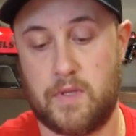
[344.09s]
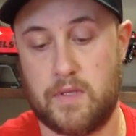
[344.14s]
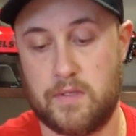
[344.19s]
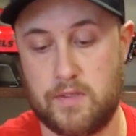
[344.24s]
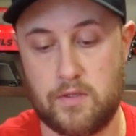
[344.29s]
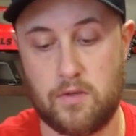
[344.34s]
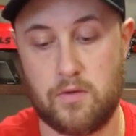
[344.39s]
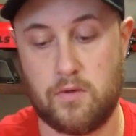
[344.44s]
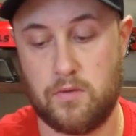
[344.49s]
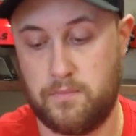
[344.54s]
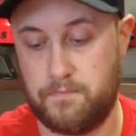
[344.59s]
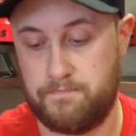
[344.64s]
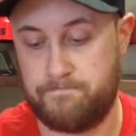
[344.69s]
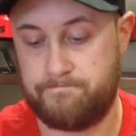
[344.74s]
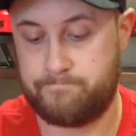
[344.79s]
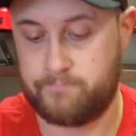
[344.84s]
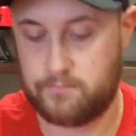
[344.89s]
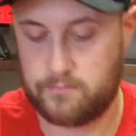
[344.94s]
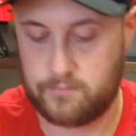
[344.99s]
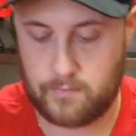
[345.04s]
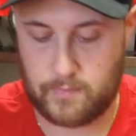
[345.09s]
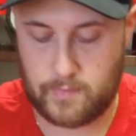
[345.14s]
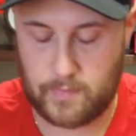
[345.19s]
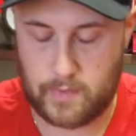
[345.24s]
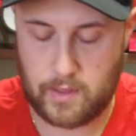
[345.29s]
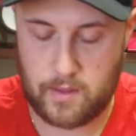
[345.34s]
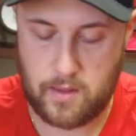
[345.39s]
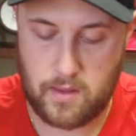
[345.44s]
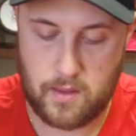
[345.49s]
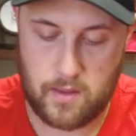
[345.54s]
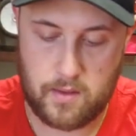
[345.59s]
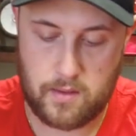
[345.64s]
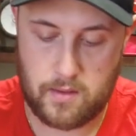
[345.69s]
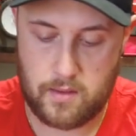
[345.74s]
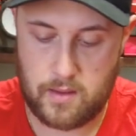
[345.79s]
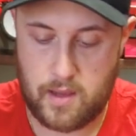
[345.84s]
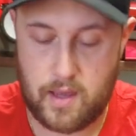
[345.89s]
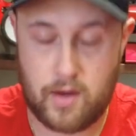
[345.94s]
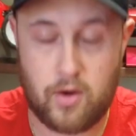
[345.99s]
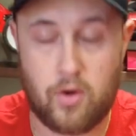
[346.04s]
So
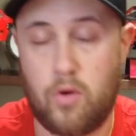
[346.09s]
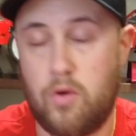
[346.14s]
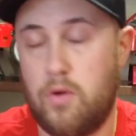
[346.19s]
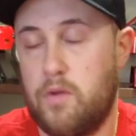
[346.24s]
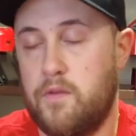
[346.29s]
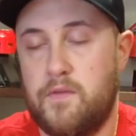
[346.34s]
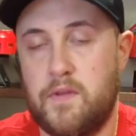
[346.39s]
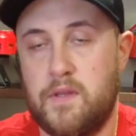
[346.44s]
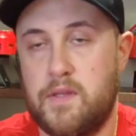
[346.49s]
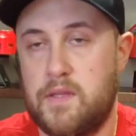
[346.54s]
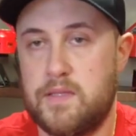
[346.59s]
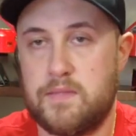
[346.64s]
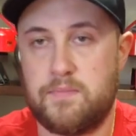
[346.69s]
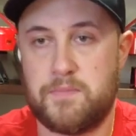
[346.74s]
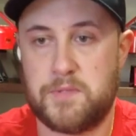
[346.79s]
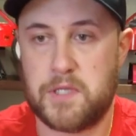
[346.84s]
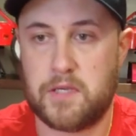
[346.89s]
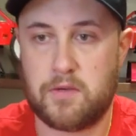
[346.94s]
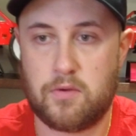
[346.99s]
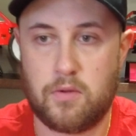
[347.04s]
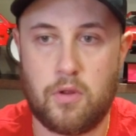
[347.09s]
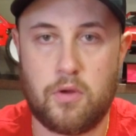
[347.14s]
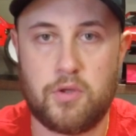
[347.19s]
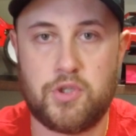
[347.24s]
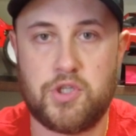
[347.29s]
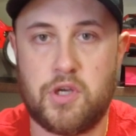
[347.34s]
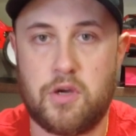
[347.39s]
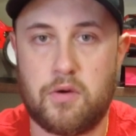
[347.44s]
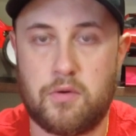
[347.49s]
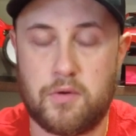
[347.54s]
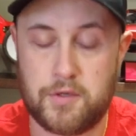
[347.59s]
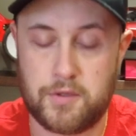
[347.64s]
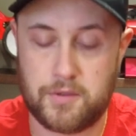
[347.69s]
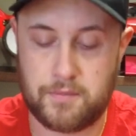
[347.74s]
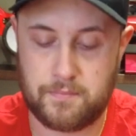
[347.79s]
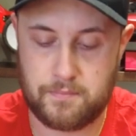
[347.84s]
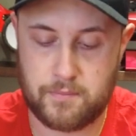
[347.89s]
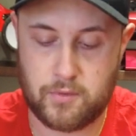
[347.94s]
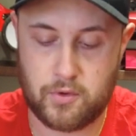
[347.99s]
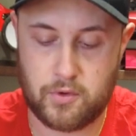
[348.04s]
I don't know if it is psychological
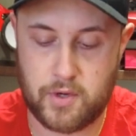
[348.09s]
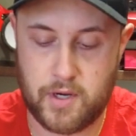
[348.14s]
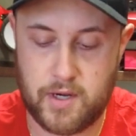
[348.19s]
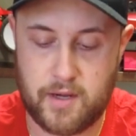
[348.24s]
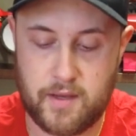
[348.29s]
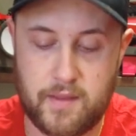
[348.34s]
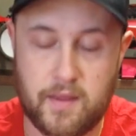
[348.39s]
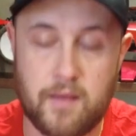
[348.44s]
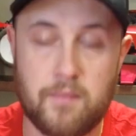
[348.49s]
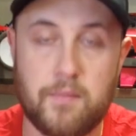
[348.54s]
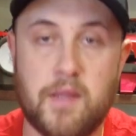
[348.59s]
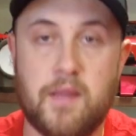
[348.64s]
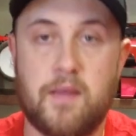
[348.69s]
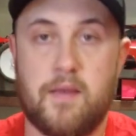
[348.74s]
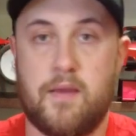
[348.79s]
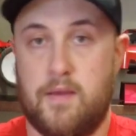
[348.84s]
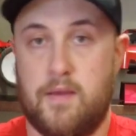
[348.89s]
or anything, but